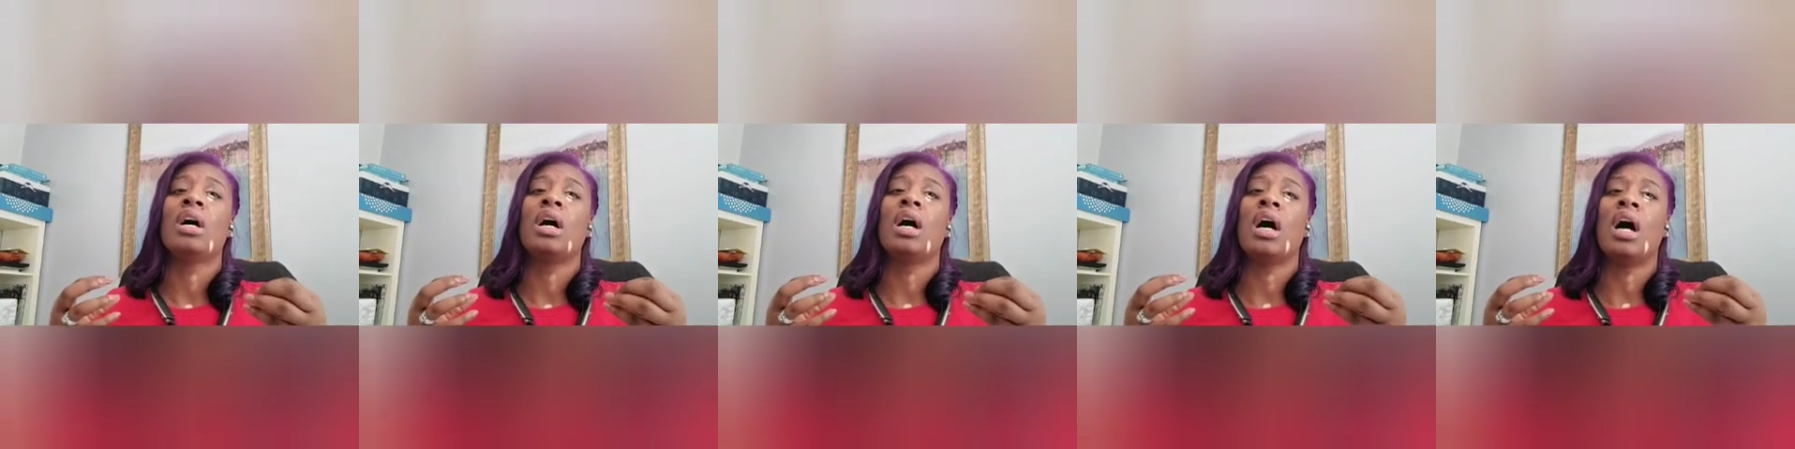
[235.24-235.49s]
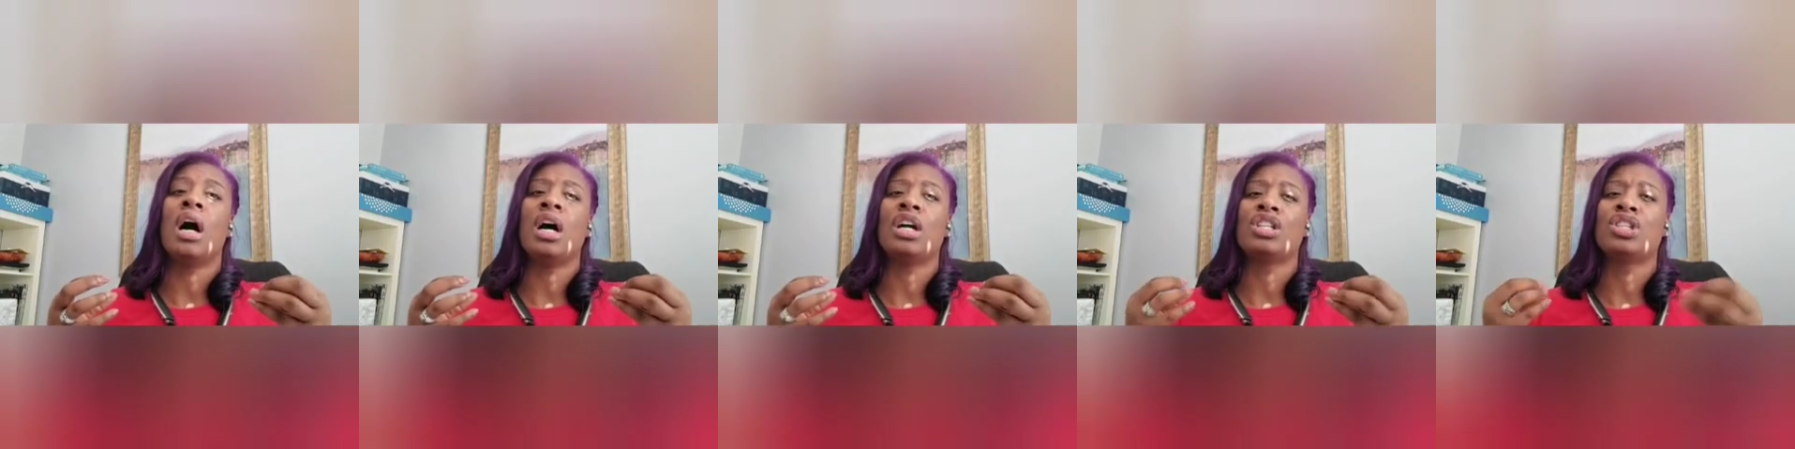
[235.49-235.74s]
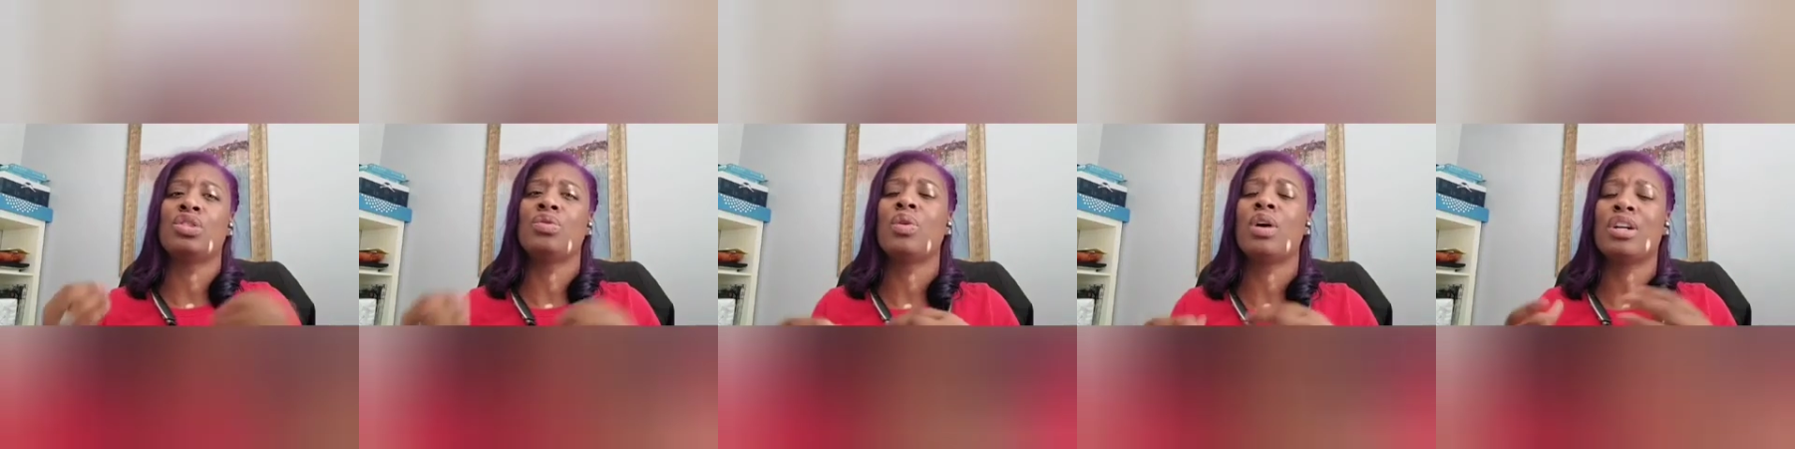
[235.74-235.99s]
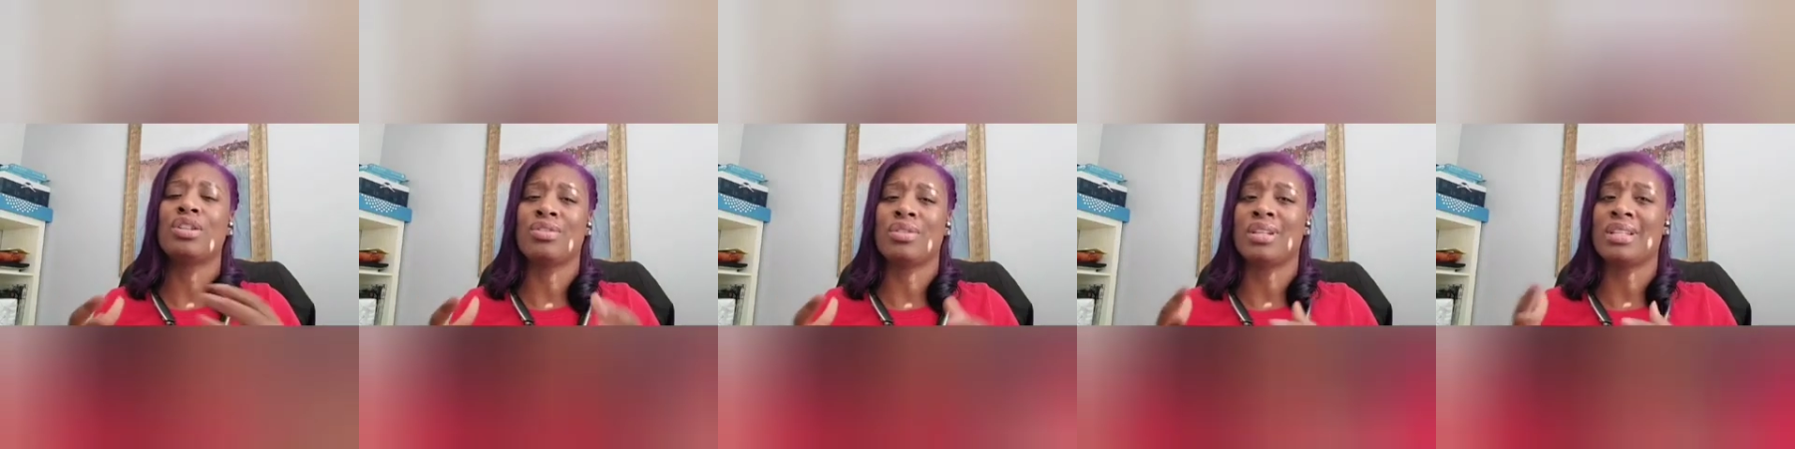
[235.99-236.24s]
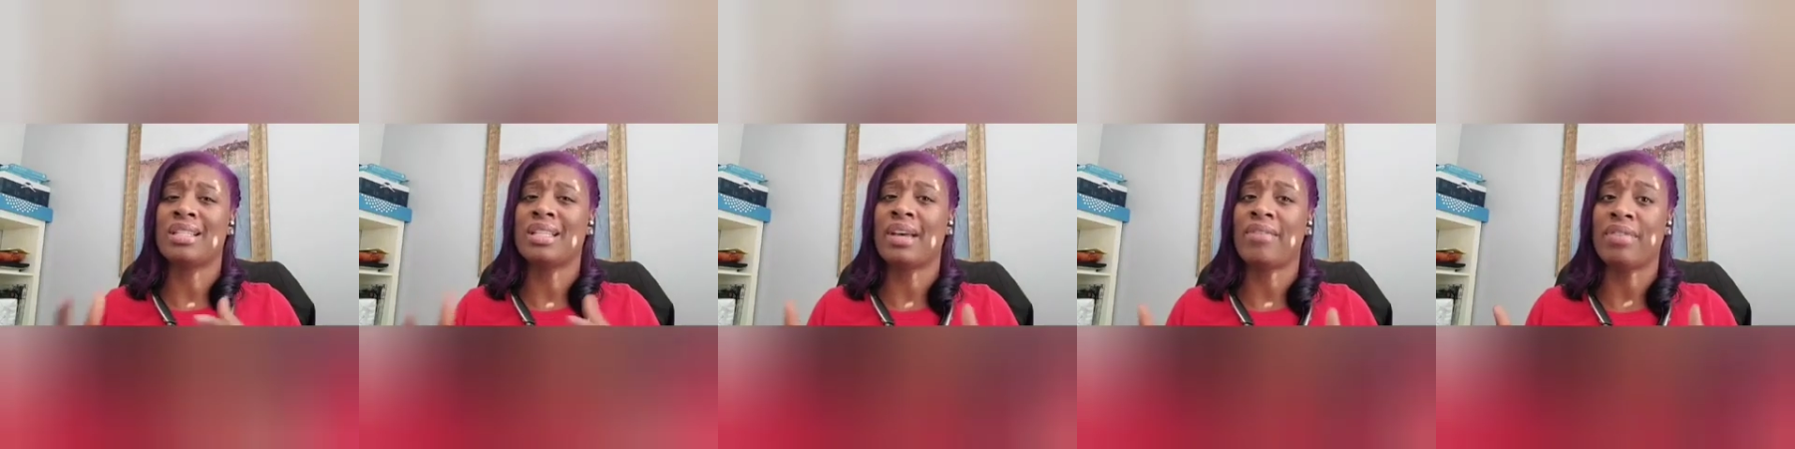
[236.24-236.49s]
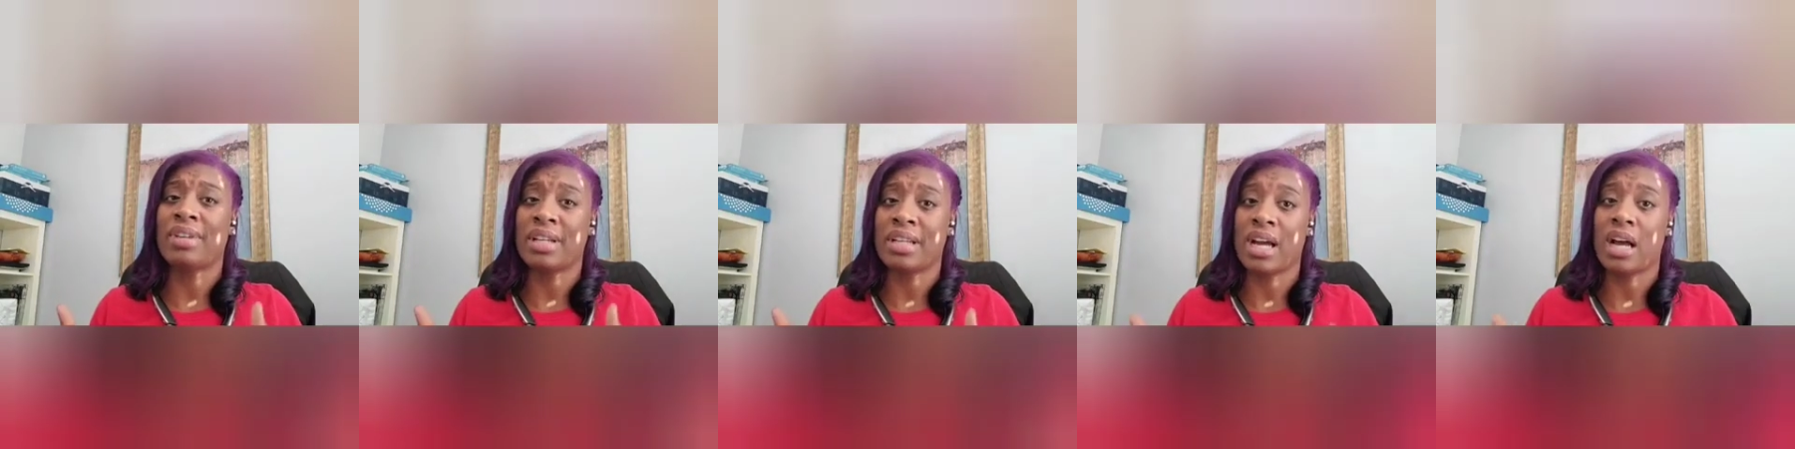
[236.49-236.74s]
uh,
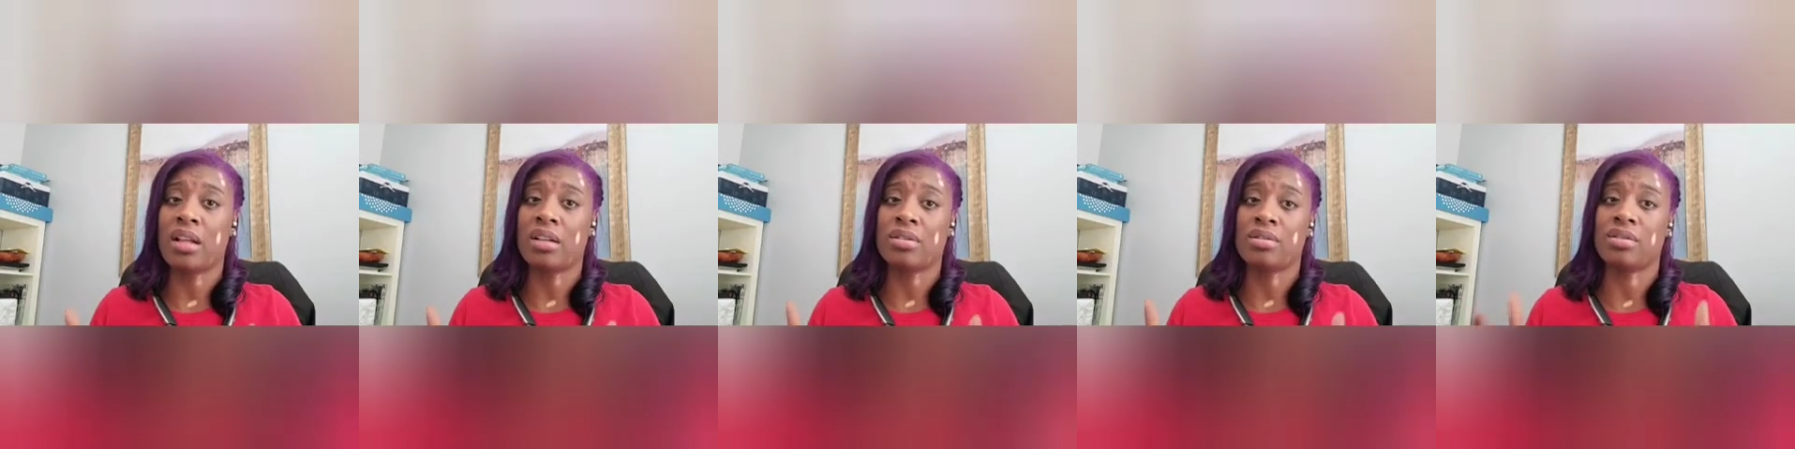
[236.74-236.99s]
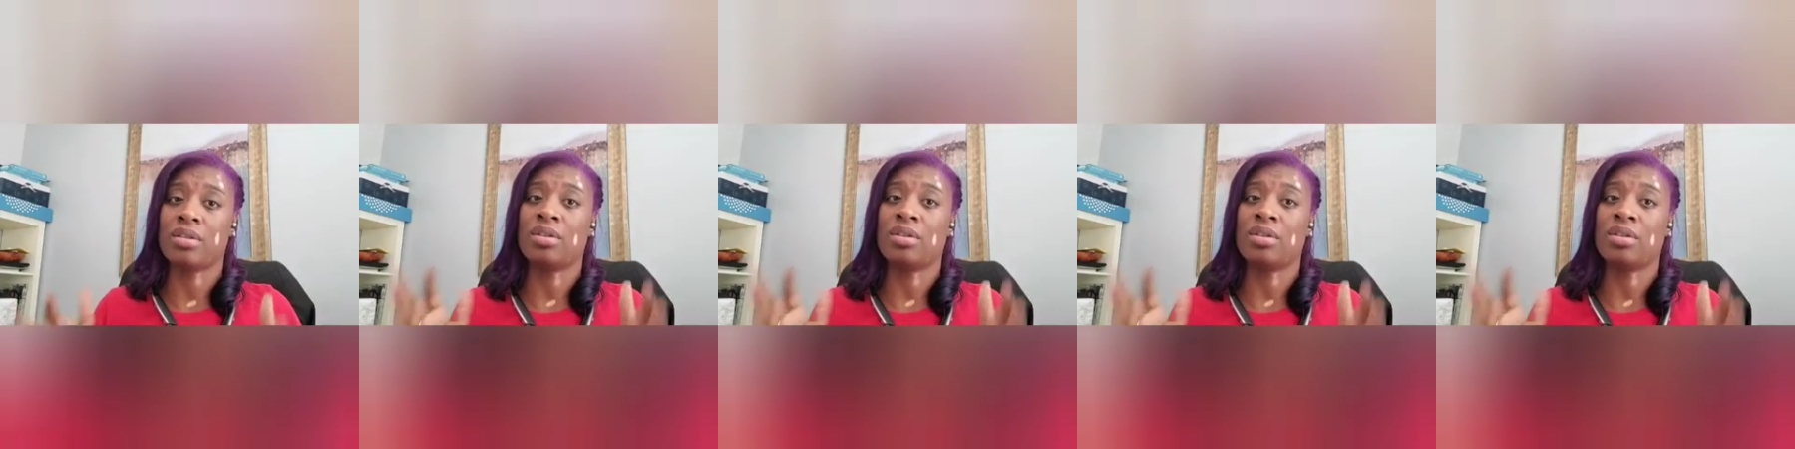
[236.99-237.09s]
$270.